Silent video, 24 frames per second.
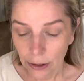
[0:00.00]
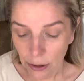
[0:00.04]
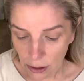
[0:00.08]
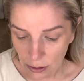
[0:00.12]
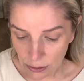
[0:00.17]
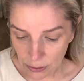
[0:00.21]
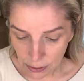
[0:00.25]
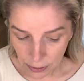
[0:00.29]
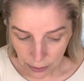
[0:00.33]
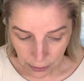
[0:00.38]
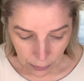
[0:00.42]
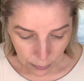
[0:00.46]

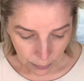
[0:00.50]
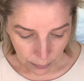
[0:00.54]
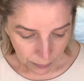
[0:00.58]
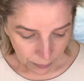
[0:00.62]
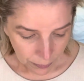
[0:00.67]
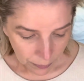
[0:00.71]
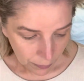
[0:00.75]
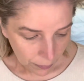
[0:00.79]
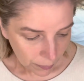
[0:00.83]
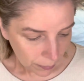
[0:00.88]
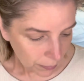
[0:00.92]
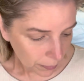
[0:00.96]
also.
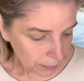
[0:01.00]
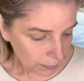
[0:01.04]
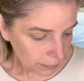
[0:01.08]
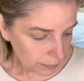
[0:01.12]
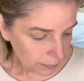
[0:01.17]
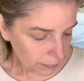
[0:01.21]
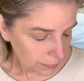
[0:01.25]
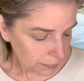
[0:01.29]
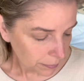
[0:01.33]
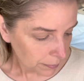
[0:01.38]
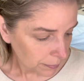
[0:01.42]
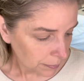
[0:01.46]

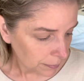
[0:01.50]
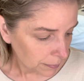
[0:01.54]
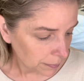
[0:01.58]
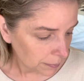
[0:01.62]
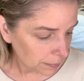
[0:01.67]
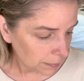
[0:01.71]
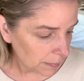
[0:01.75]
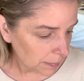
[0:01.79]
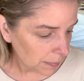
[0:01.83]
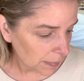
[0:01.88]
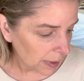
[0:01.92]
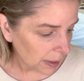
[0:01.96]

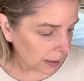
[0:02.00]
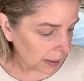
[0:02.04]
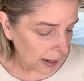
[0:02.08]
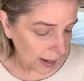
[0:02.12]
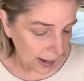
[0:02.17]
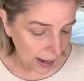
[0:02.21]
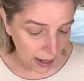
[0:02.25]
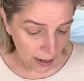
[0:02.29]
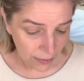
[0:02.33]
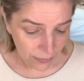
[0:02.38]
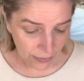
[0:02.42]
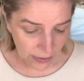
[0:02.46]
And I
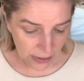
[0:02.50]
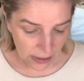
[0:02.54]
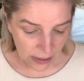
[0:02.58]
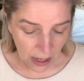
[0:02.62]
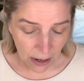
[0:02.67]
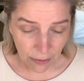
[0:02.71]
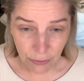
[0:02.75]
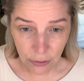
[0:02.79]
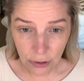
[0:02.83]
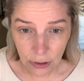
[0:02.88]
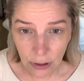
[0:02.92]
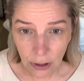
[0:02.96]
have
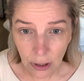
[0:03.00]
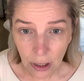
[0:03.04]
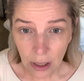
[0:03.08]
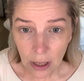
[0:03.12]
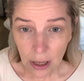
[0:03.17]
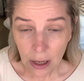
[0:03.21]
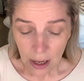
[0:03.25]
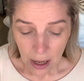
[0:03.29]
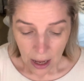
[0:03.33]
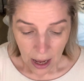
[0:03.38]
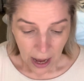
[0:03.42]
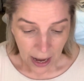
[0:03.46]
several
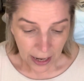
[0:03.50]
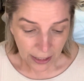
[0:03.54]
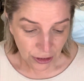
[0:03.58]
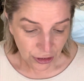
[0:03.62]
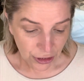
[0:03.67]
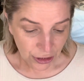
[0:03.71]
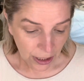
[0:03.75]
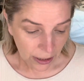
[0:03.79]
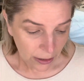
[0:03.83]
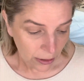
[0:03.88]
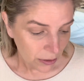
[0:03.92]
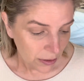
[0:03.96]

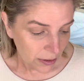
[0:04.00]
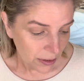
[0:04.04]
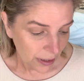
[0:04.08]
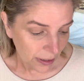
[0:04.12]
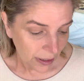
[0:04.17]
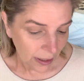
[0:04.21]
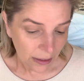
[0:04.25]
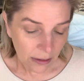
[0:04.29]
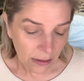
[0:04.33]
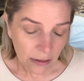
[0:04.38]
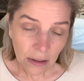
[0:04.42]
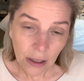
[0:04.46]
eyeshadows that I
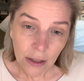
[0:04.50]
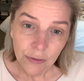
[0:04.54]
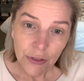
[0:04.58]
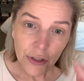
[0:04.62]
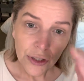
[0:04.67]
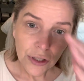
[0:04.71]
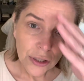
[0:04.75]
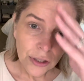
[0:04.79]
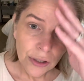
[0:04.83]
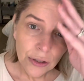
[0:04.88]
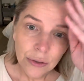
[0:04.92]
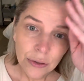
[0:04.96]
love to
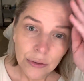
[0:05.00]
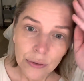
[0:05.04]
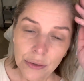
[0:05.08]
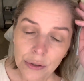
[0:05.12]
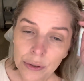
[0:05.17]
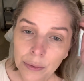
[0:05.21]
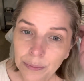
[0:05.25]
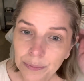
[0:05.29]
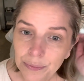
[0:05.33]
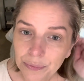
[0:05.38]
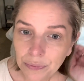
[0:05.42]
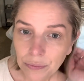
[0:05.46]
use
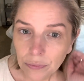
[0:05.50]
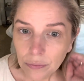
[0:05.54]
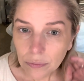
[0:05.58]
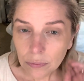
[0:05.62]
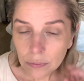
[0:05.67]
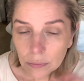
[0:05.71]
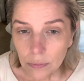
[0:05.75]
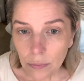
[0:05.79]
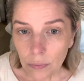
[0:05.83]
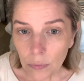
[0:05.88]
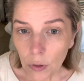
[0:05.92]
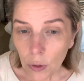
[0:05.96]

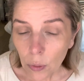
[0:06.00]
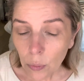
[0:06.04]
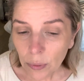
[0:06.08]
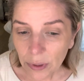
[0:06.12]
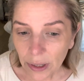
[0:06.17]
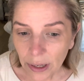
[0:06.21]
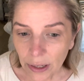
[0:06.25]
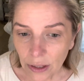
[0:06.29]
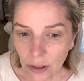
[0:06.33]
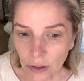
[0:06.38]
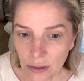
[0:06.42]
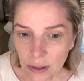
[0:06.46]
when I
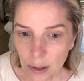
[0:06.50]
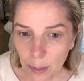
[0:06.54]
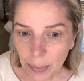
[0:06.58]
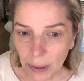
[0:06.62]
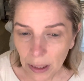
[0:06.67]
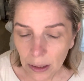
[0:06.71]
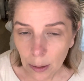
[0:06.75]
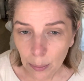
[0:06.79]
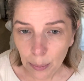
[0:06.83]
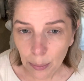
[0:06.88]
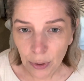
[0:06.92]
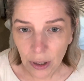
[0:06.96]
use the
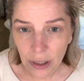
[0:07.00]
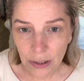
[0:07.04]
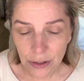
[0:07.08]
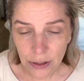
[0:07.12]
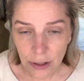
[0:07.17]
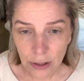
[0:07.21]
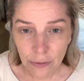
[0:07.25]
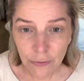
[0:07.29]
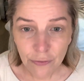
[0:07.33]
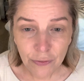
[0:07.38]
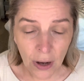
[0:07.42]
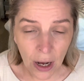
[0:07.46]
Bella
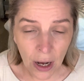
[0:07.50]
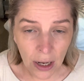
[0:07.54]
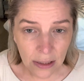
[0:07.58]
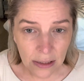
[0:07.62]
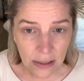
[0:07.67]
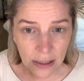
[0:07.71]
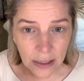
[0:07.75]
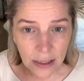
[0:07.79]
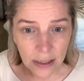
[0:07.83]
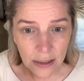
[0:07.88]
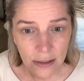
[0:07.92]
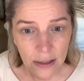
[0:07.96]
bronzer.
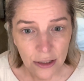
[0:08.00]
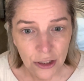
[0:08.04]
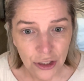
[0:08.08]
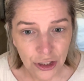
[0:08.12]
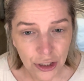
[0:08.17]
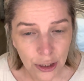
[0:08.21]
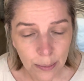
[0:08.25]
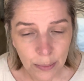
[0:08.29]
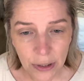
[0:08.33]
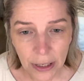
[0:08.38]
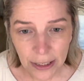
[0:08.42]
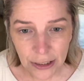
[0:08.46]
Foxy is a
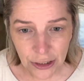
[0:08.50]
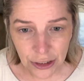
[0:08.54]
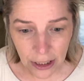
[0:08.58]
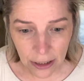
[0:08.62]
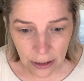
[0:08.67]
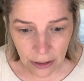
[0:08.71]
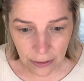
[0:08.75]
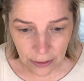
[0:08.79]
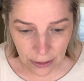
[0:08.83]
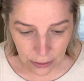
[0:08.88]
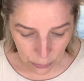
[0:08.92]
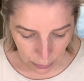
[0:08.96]
shimmer eyeshadow
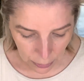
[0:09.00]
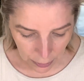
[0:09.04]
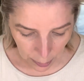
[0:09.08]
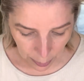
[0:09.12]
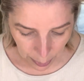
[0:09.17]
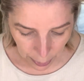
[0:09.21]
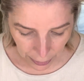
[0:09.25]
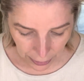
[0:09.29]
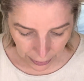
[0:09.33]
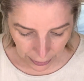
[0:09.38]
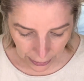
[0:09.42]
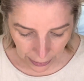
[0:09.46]
that's really
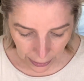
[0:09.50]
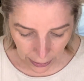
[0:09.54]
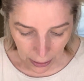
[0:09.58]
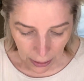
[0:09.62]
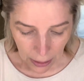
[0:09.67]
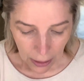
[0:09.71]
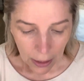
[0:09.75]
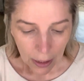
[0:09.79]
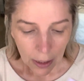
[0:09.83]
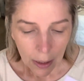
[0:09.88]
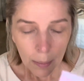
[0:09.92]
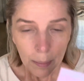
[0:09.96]
pretty,
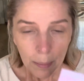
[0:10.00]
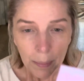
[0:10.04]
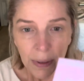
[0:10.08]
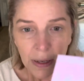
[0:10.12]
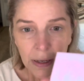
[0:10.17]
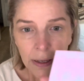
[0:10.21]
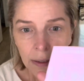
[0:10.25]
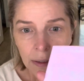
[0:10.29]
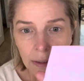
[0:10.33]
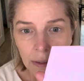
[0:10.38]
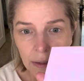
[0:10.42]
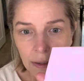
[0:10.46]

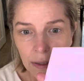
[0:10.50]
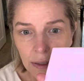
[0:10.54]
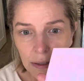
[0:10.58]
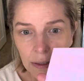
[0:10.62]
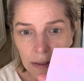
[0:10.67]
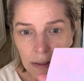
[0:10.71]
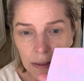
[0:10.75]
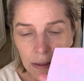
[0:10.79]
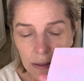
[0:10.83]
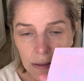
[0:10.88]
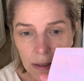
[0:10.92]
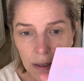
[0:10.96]
but this
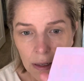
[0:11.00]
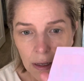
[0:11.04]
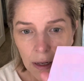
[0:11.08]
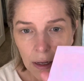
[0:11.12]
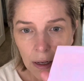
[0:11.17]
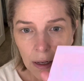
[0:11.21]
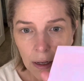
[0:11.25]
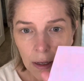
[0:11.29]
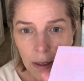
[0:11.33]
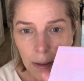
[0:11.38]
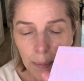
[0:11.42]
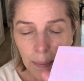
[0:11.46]
is
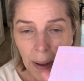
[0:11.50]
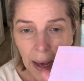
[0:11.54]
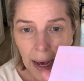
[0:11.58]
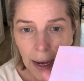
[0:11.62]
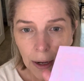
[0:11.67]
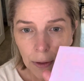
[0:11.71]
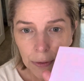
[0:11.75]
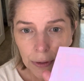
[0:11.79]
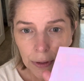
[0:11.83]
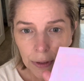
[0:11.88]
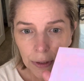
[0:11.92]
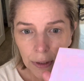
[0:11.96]
a
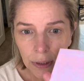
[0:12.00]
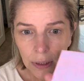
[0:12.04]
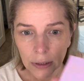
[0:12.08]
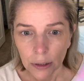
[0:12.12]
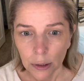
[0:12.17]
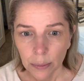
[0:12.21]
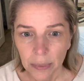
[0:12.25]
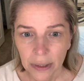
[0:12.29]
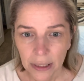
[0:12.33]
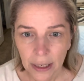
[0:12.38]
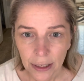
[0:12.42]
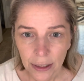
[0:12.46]
powder
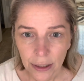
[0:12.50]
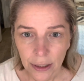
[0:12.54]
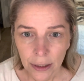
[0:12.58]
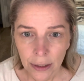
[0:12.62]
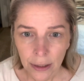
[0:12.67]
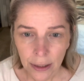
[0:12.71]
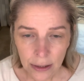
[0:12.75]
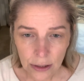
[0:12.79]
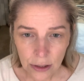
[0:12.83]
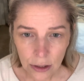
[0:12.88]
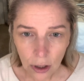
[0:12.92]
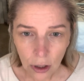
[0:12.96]
illuminator.
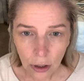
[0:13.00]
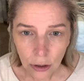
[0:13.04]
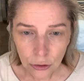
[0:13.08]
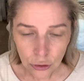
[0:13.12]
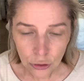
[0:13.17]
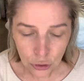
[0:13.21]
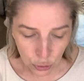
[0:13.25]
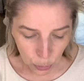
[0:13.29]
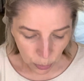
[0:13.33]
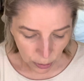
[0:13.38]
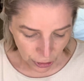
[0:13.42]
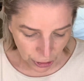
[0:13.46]
It's called
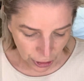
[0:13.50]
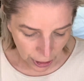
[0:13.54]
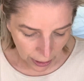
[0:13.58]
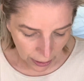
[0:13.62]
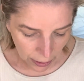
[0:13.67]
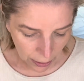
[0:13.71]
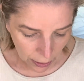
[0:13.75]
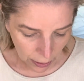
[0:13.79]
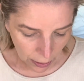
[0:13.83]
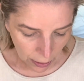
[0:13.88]
Georgia,